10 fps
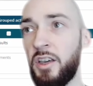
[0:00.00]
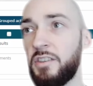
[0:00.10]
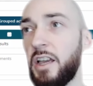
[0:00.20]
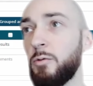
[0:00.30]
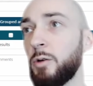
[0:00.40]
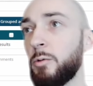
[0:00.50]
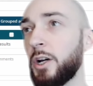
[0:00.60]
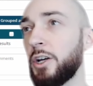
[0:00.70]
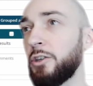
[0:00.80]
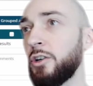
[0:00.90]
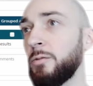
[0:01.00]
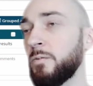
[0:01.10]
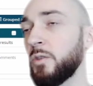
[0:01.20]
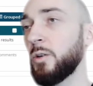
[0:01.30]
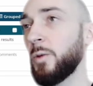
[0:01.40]
Then what we're going to do,
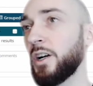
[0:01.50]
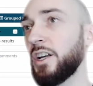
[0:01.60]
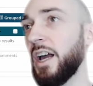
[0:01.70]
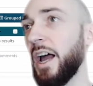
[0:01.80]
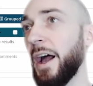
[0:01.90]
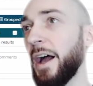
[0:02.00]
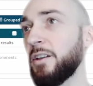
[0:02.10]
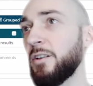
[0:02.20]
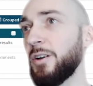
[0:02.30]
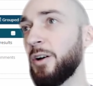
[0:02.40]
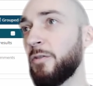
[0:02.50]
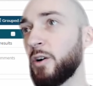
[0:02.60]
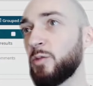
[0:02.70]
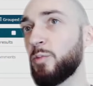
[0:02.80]
we're going to add a first